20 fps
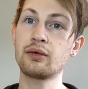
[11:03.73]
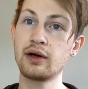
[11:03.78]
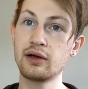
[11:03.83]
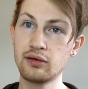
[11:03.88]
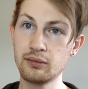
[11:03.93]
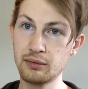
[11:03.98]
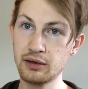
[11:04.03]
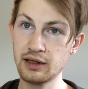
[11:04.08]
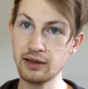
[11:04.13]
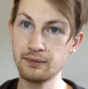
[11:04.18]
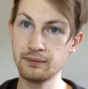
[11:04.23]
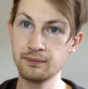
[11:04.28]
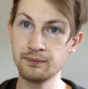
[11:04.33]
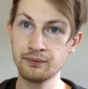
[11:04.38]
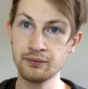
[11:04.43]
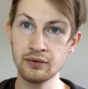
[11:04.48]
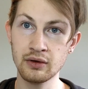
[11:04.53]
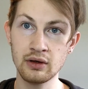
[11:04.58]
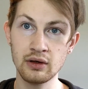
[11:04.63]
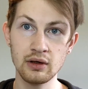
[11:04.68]
razor blade,
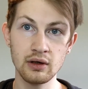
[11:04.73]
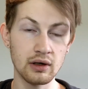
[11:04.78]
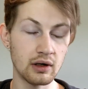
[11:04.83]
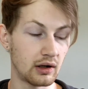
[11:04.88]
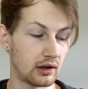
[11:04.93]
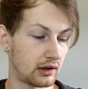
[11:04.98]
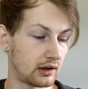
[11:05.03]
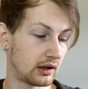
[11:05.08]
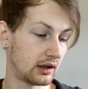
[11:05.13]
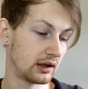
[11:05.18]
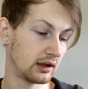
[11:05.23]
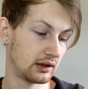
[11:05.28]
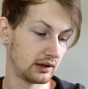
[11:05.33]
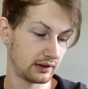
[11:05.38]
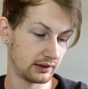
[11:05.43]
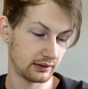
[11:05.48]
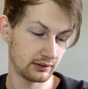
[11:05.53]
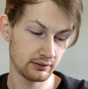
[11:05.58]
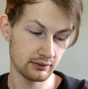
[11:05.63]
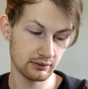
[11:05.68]

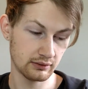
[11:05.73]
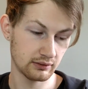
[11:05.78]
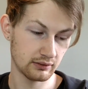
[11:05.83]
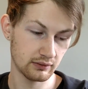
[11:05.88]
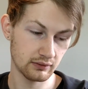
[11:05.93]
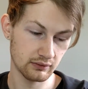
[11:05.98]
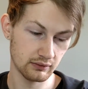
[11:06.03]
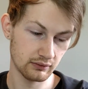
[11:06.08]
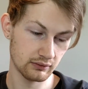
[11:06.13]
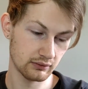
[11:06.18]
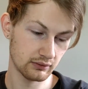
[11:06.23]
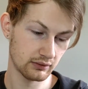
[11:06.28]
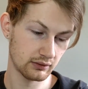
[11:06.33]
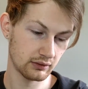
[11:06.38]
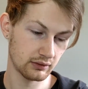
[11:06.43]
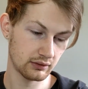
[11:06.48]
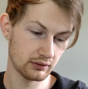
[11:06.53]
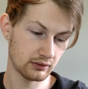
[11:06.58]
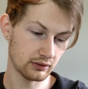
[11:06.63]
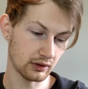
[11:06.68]
I
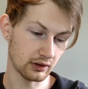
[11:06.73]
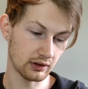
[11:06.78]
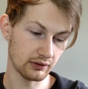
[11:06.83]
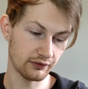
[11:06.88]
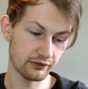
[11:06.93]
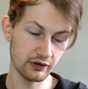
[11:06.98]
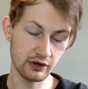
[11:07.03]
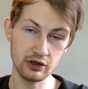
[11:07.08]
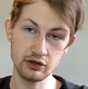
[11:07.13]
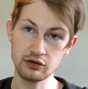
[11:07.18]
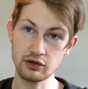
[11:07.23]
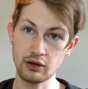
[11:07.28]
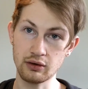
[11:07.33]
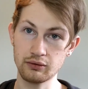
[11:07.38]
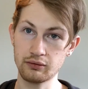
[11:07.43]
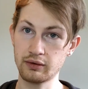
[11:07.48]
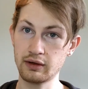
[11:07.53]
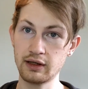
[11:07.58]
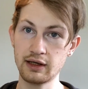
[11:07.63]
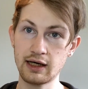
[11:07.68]
got a finish I
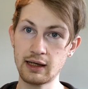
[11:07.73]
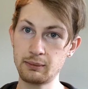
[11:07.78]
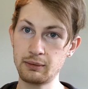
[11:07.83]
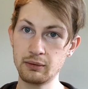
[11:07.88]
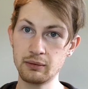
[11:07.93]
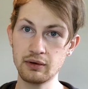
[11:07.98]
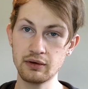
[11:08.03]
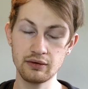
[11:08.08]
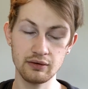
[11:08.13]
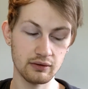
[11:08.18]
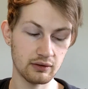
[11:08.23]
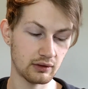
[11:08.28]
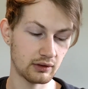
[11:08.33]
was really happy with.